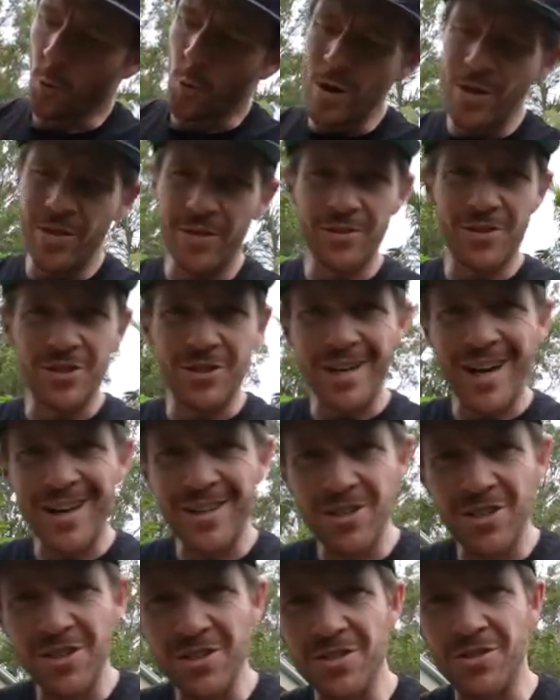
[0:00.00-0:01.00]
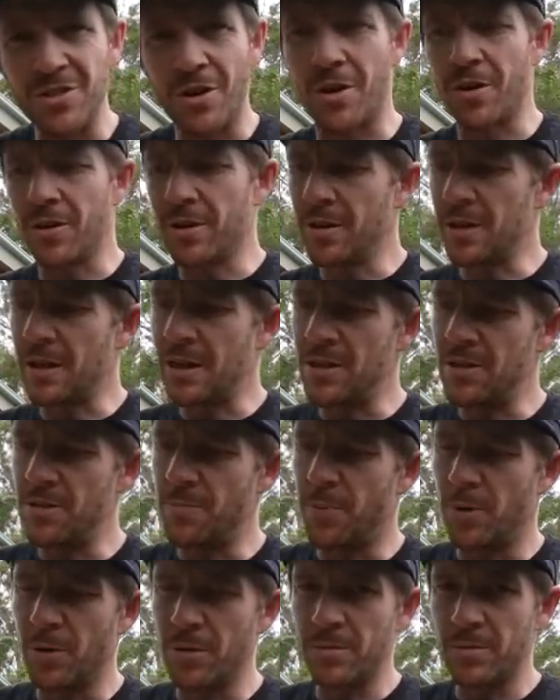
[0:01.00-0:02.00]
with suctions on it that you
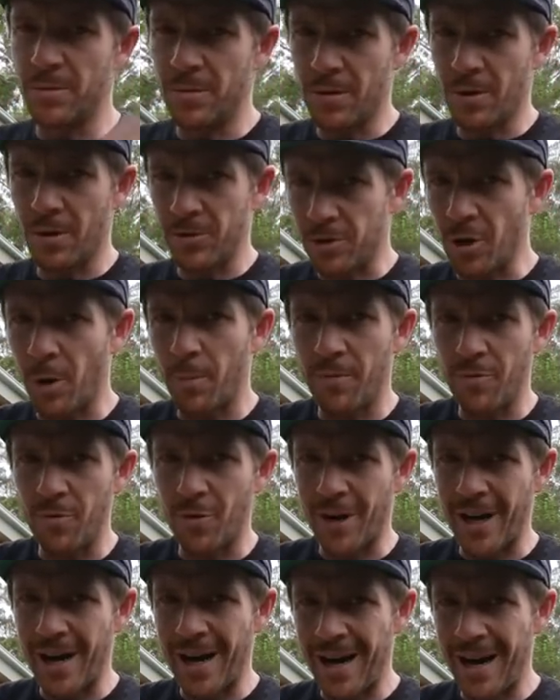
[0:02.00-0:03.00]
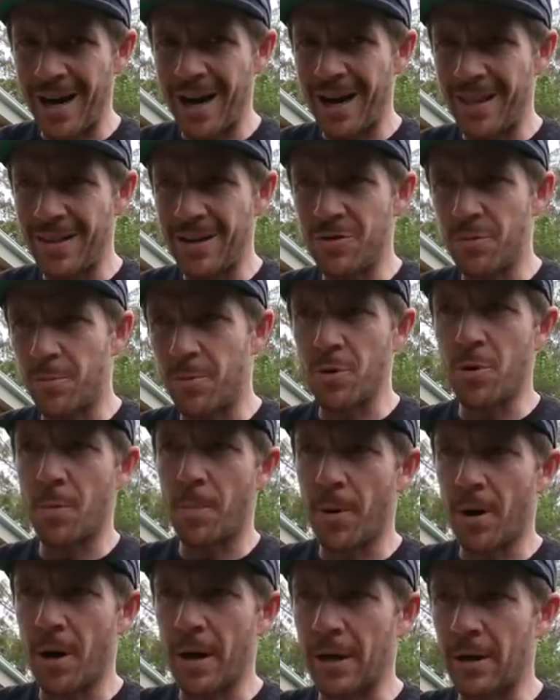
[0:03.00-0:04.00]
put on top of your car, and then you put your
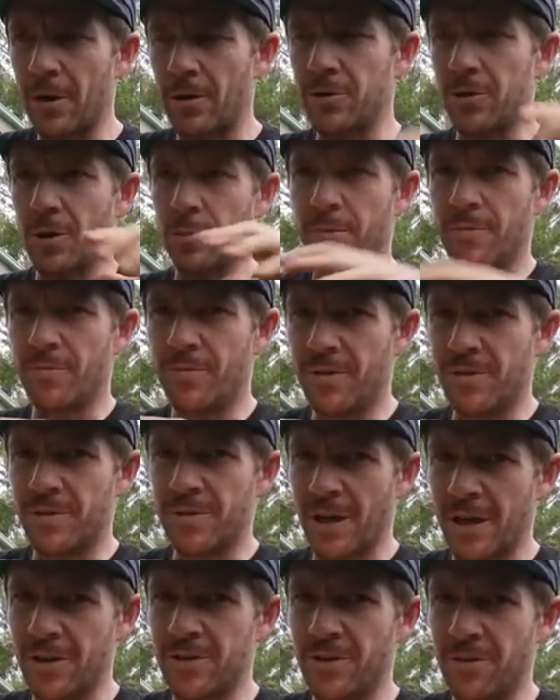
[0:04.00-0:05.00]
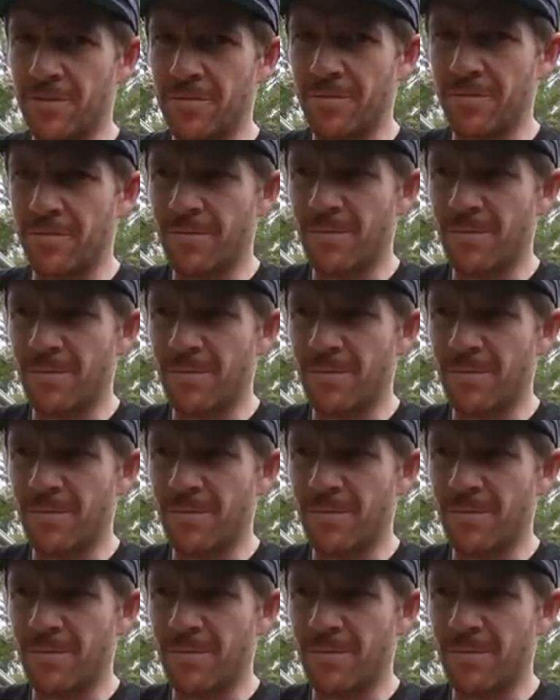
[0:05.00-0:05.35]
bike on top of the suction